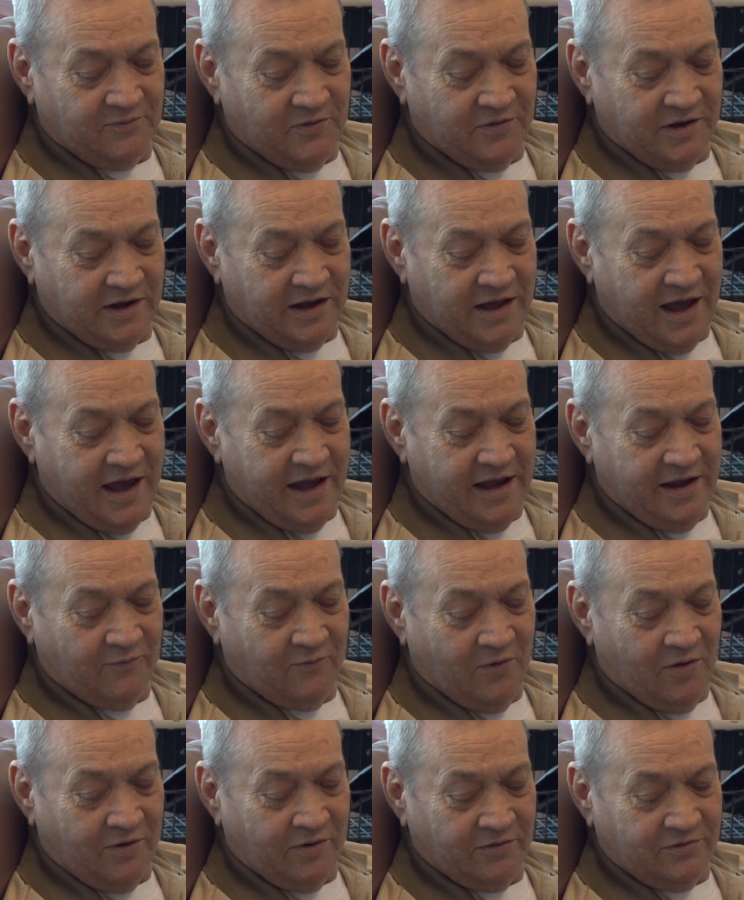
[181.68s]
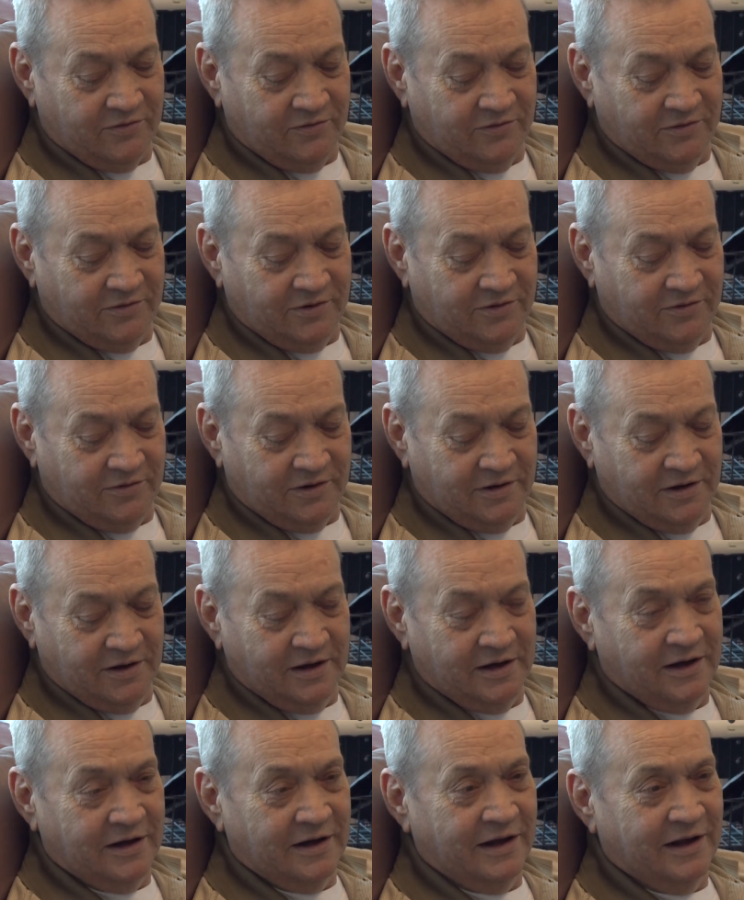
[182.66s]
it can cause problems that may
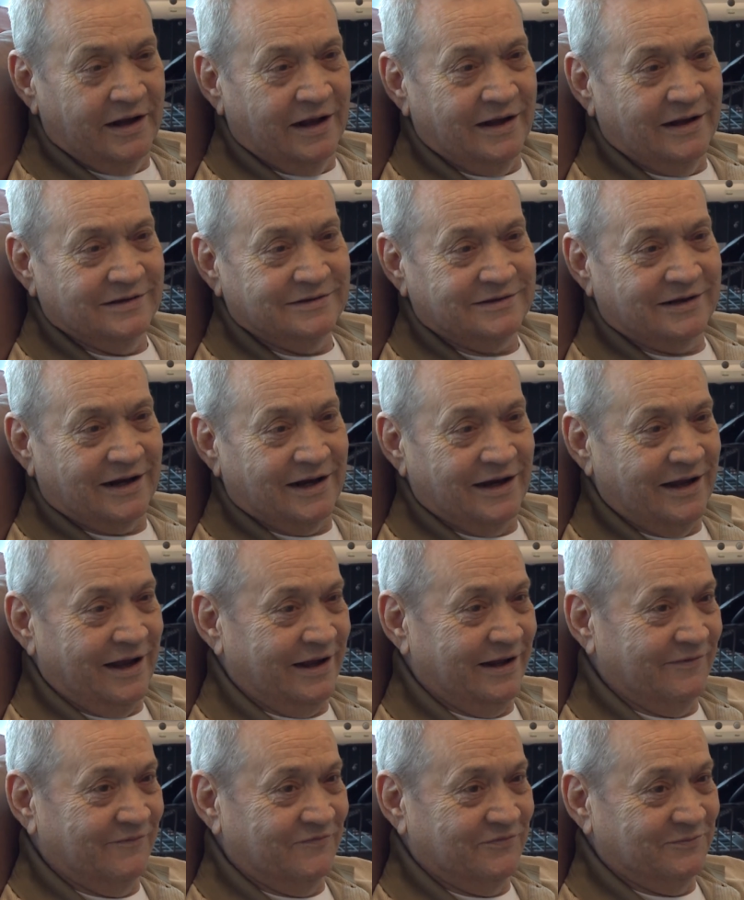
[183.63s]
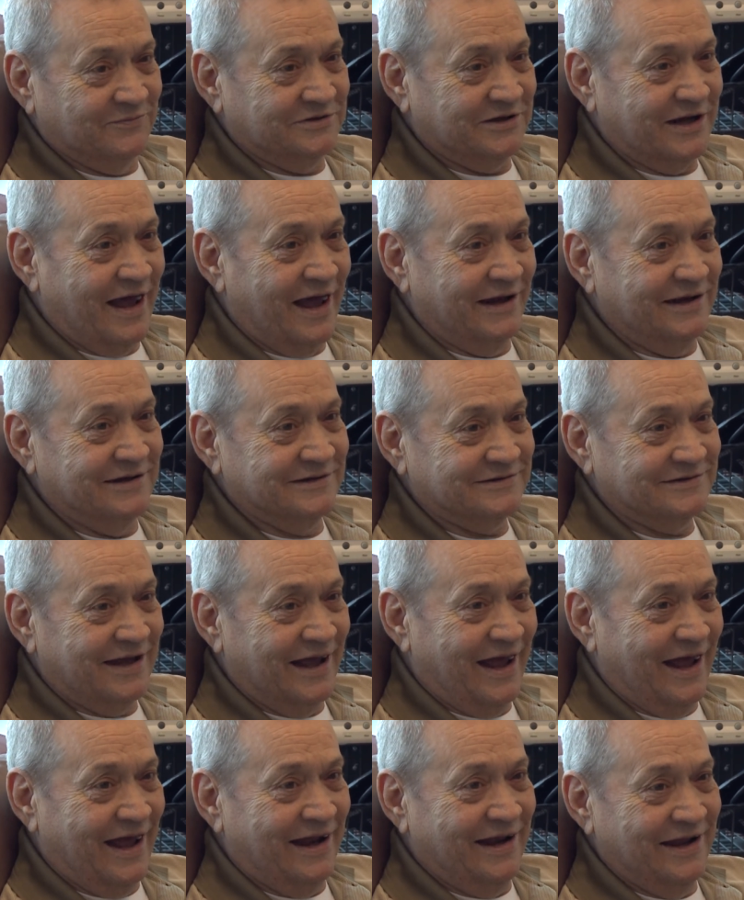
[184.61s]
seem unrelated to CKD.
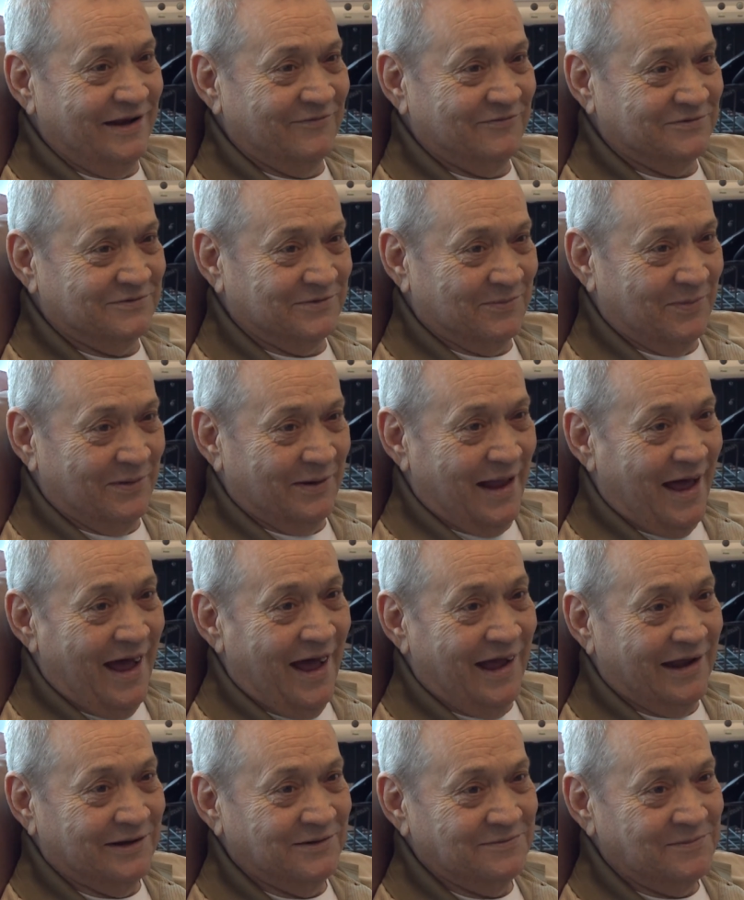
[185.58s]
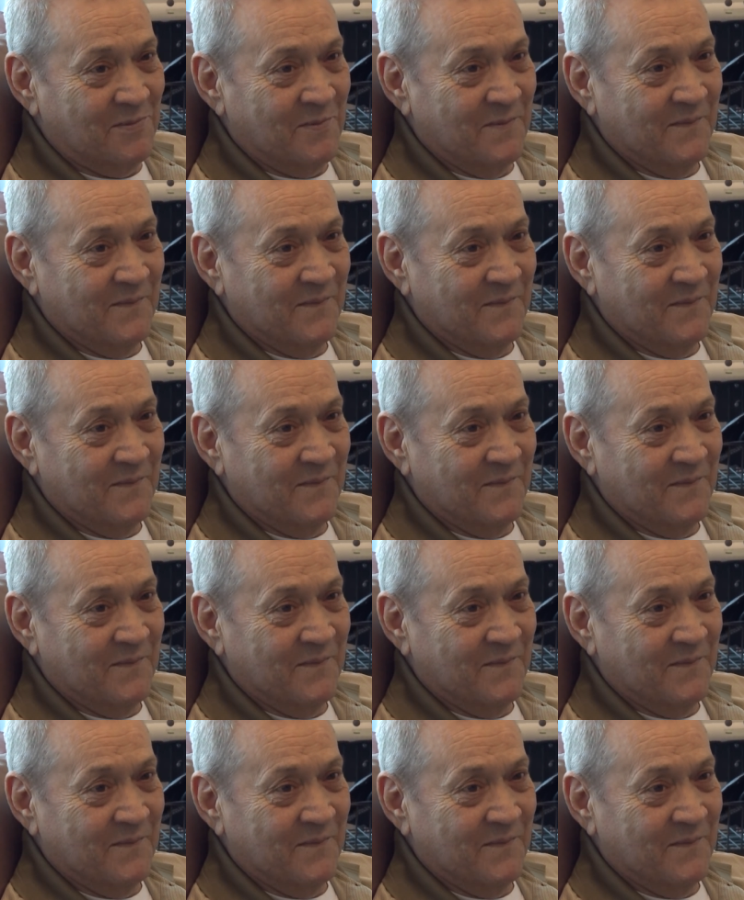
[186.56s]
The most important